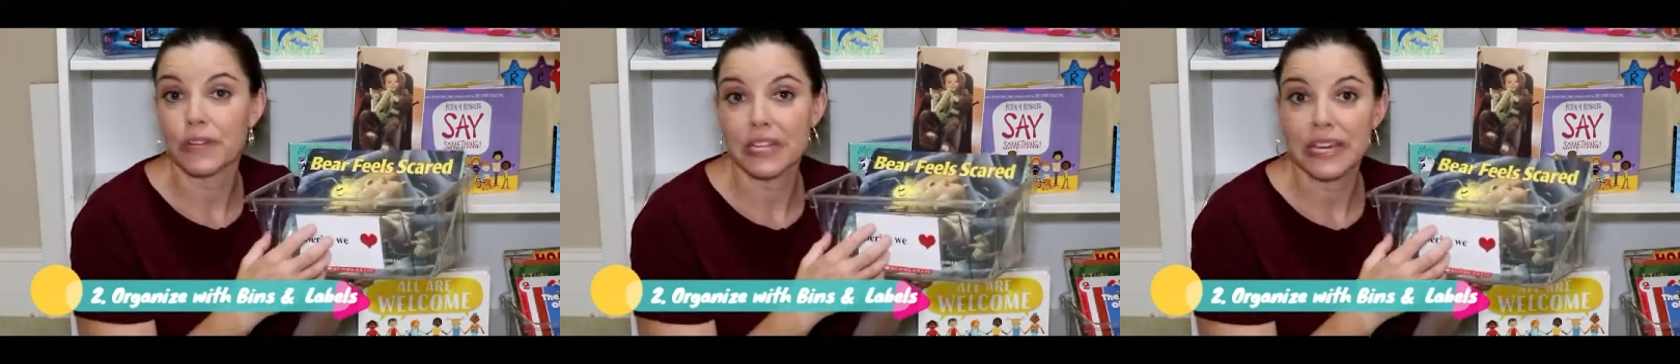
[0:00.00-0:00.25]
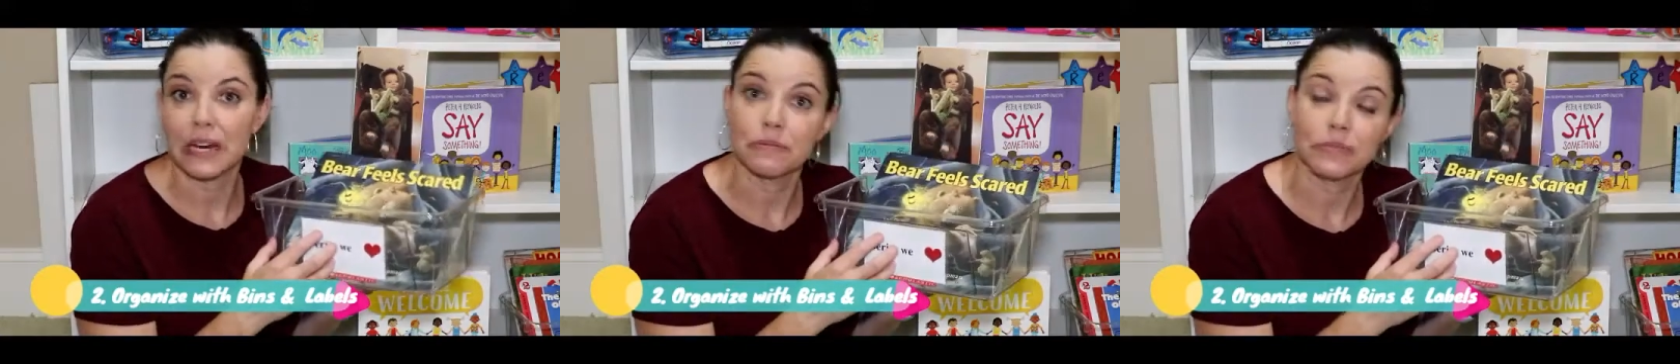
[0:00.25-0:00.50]
really
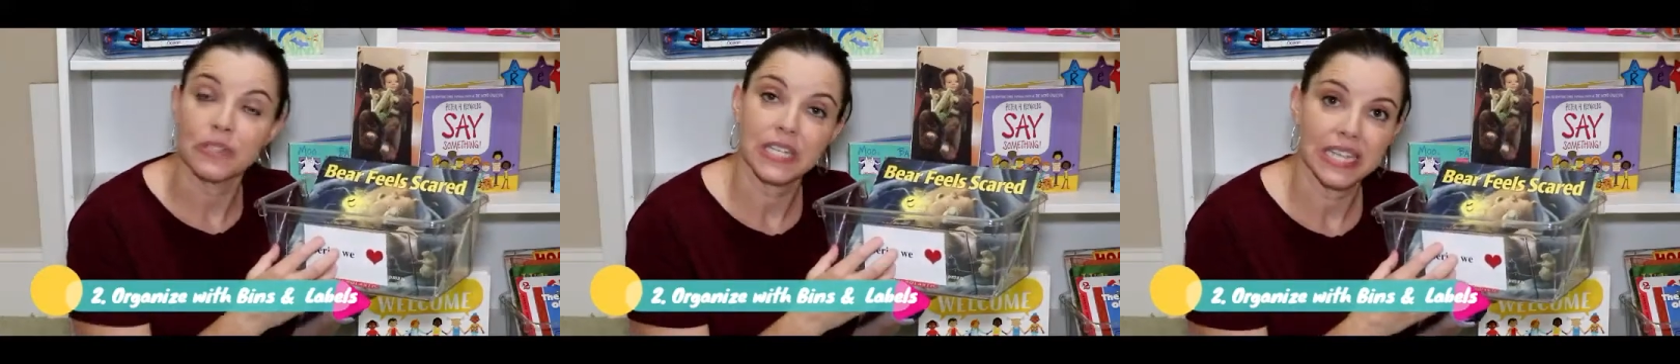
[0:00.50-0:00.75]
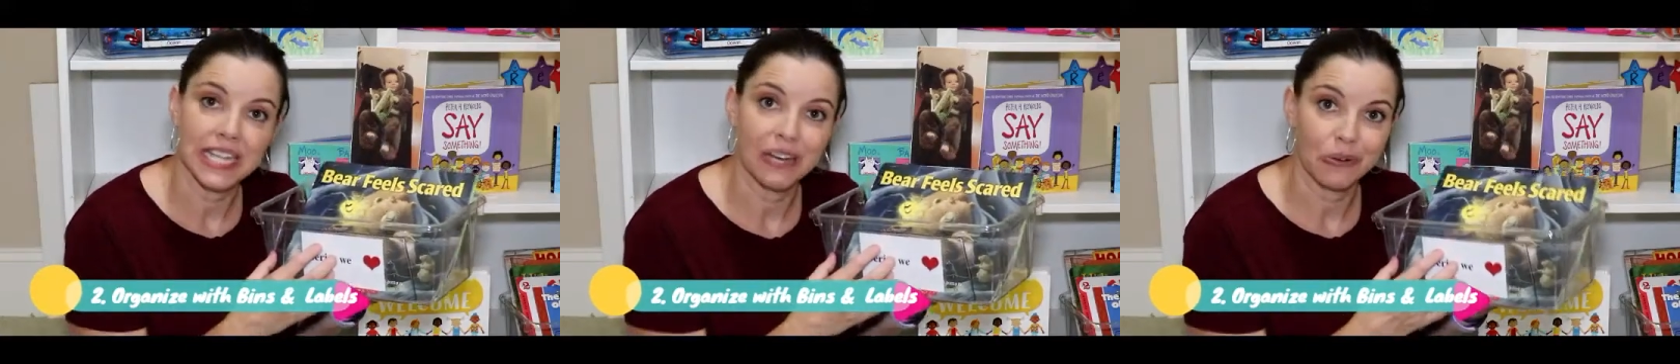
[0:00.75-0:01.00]
helpful
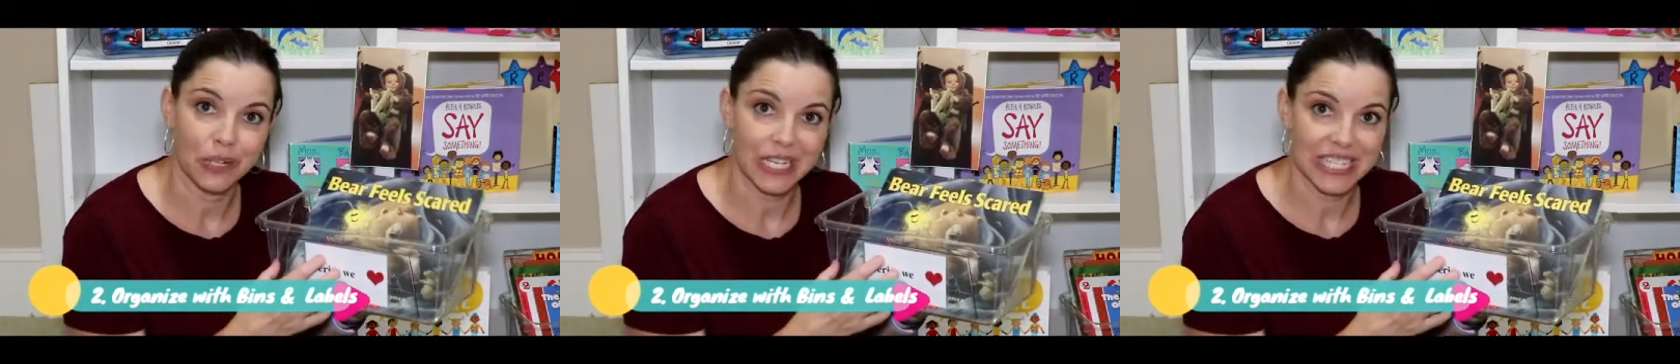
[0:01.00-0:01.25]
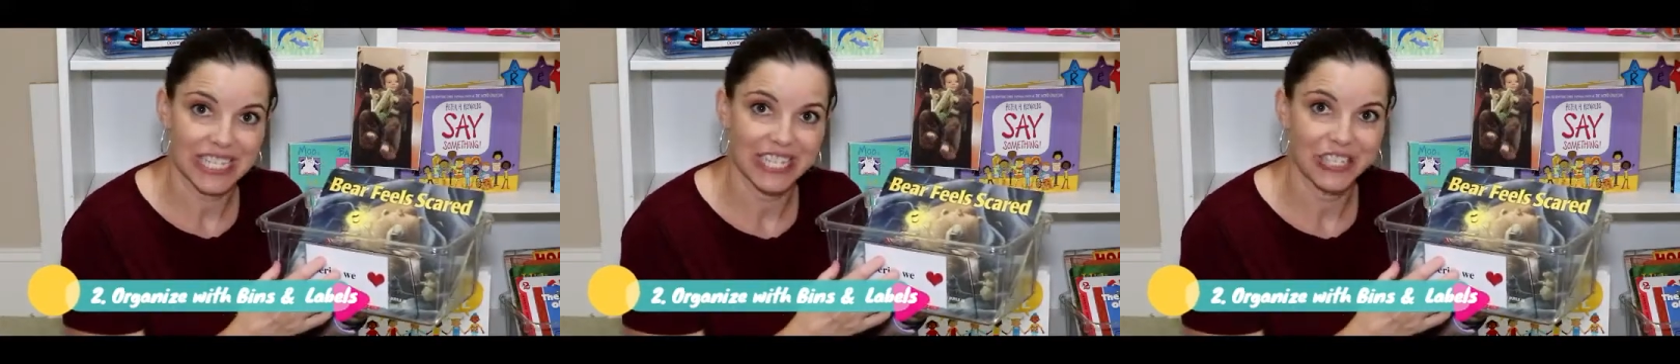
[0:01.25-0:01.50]
in that
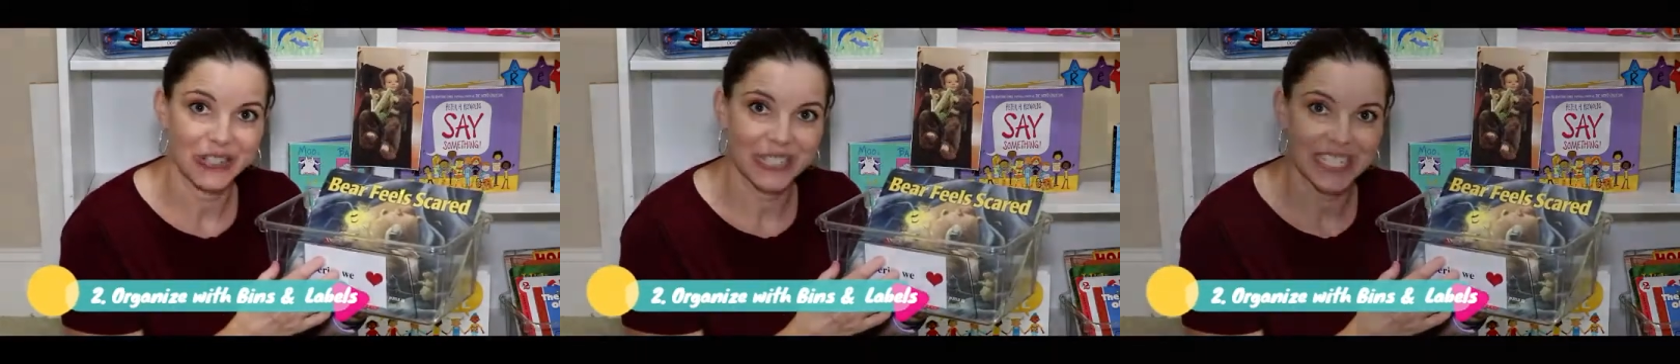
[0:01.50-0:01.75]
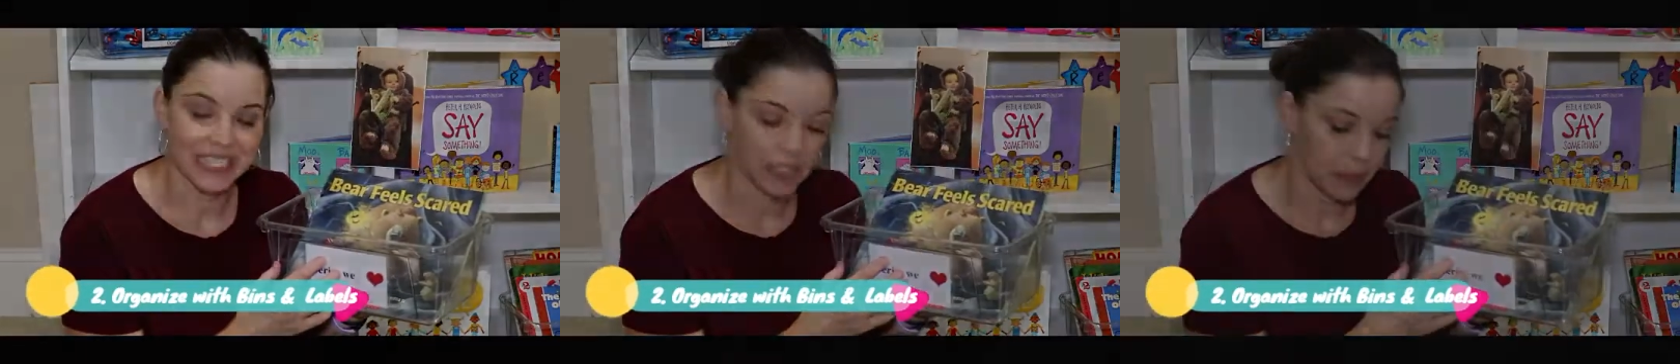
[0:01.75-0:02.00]
organizational
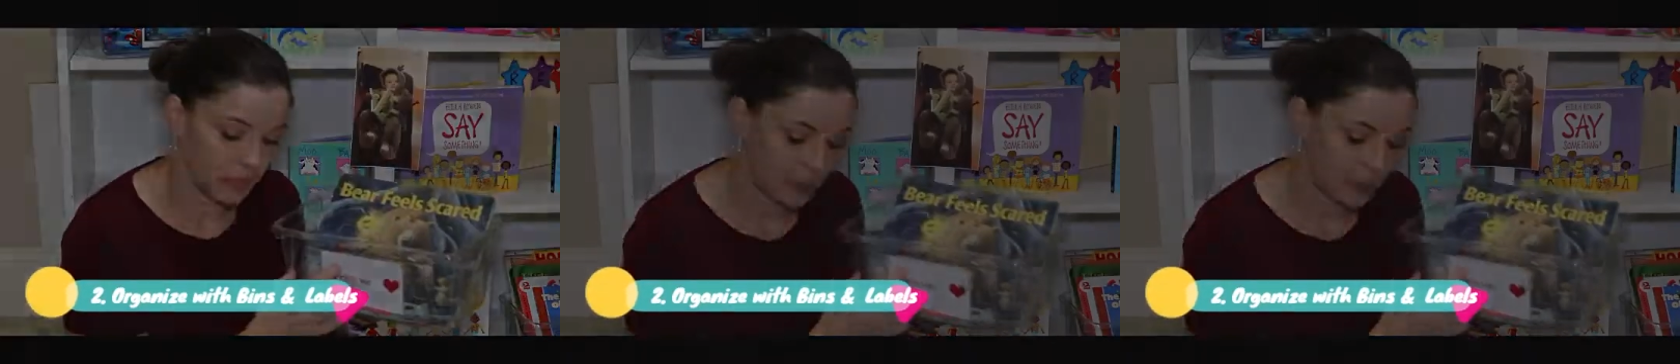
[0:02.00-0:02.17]
system.